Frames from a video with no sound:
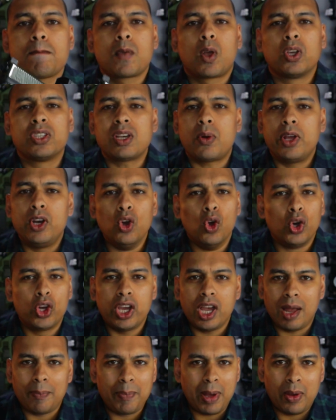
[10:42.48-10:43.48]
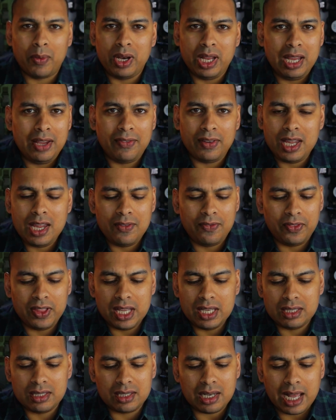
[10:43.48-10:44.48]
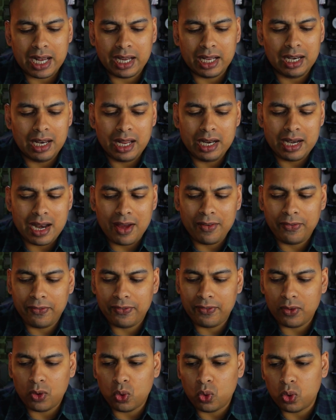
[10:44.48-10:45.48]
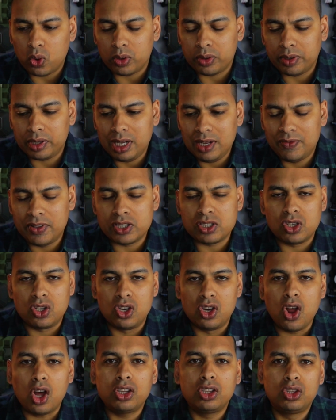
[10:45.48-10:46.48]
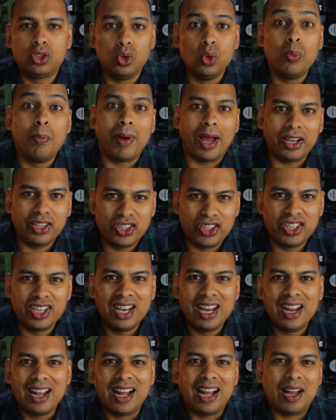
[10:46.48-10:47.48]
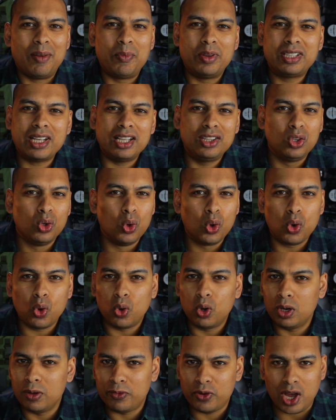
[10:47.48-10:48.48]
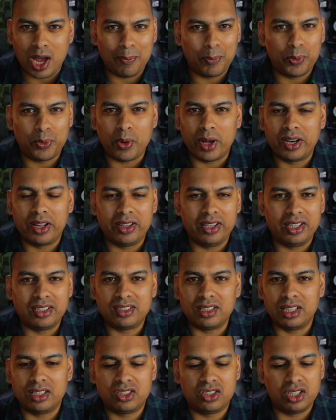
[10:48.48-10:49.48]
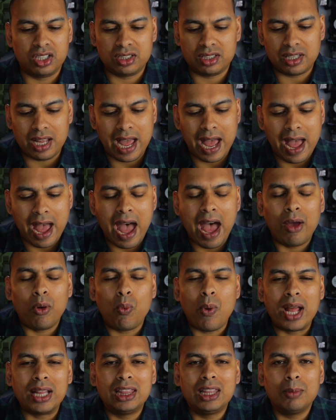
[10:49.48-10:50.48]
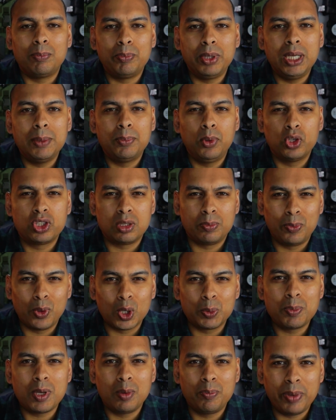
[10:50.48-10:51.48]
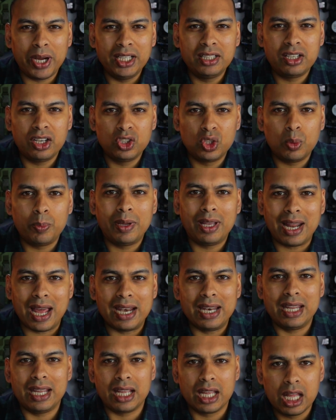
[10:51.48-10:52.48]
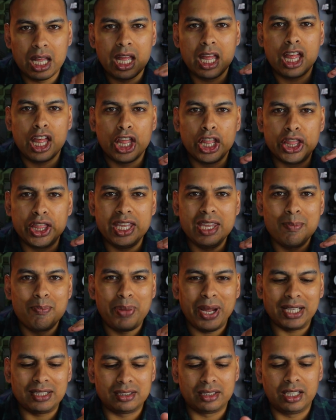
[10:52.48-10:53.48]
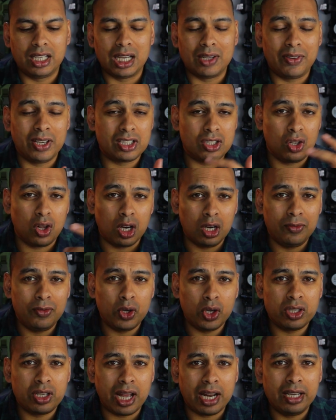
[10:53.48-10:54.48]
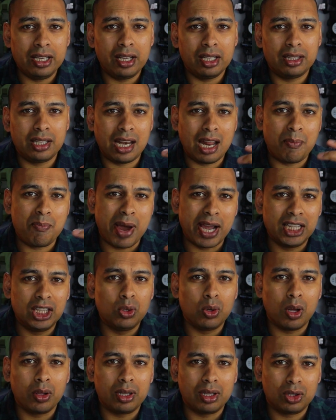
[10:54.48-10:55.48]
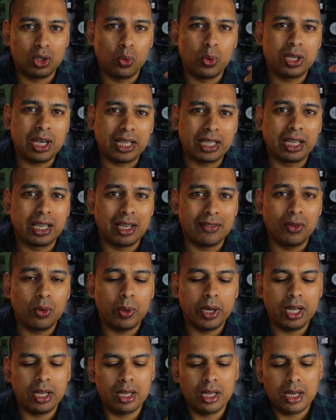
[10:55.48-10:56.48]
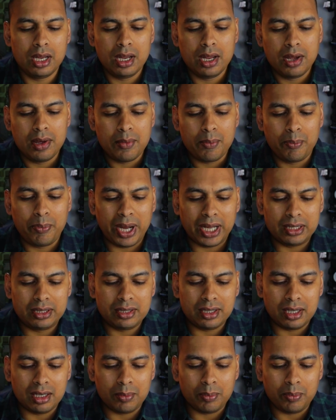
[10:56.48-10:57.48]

because I want to hook you up. If there's like enough, or if there's not too much, I'm going to try to hook all of you up with one of these. It's just, I want the people who support me on Patreon to be running the best gear. If there's a lot of you running it, then I might do it like a giveaway. But